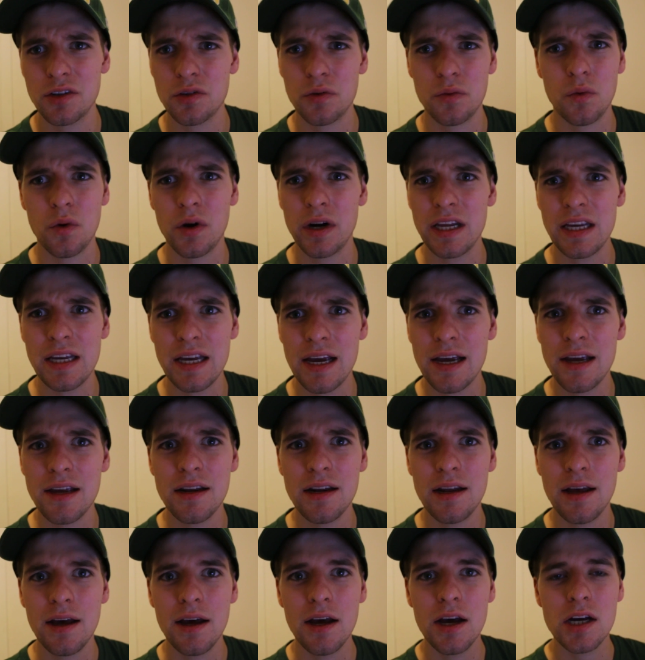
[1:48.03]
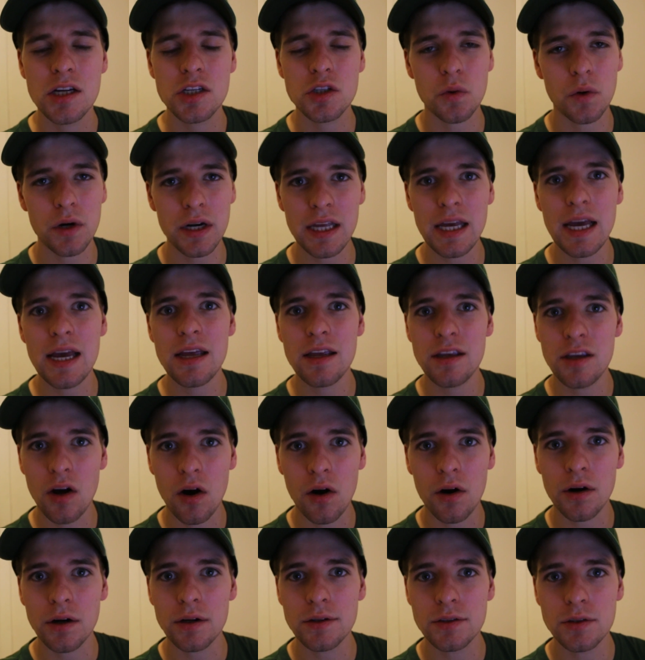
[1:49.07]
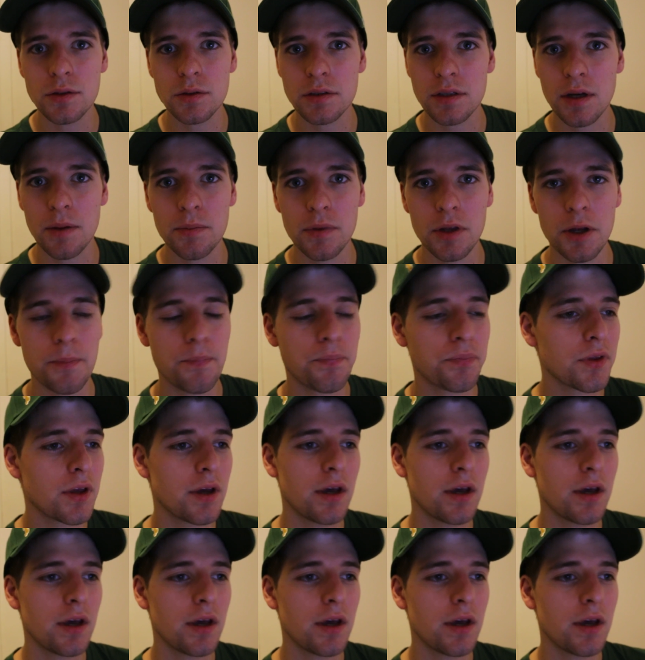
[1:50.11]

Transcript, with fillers: 28, 28 yards or something.